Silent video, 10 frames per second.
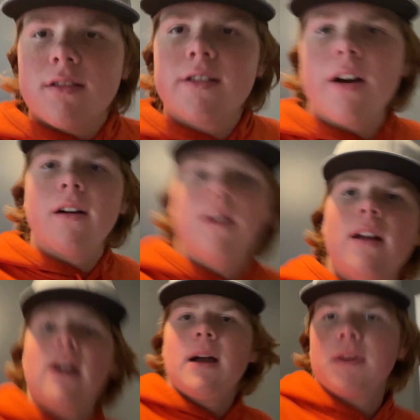So
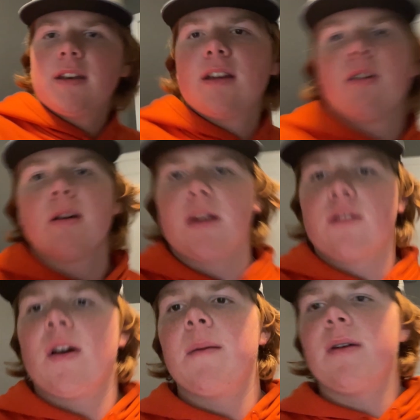I'm gonna go get my
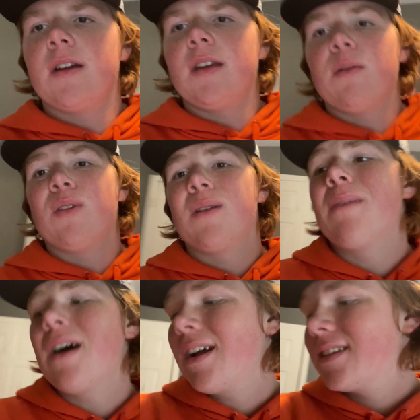tripod and we'll
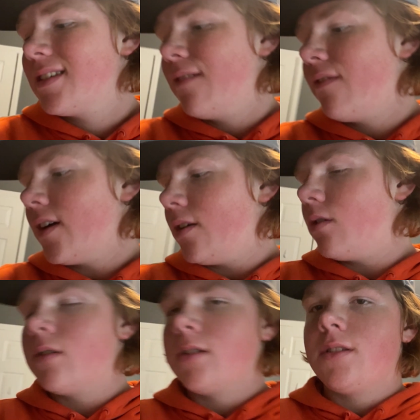unbox the
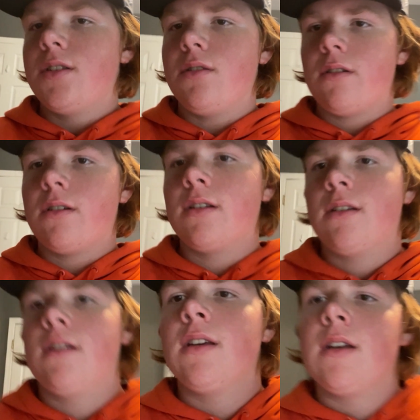final 2
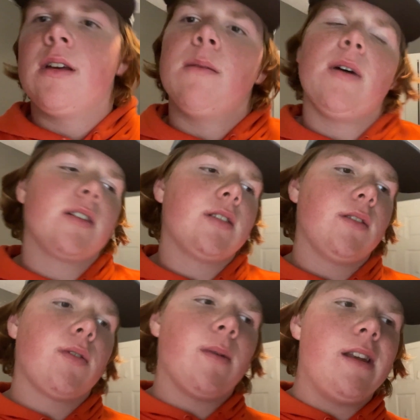boxes
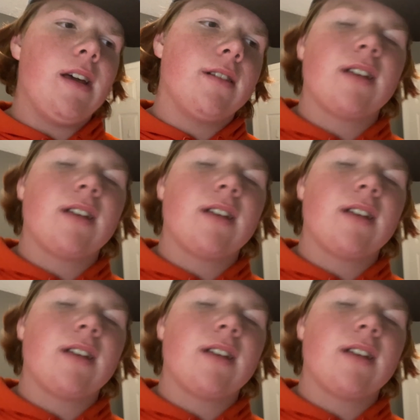for my desk.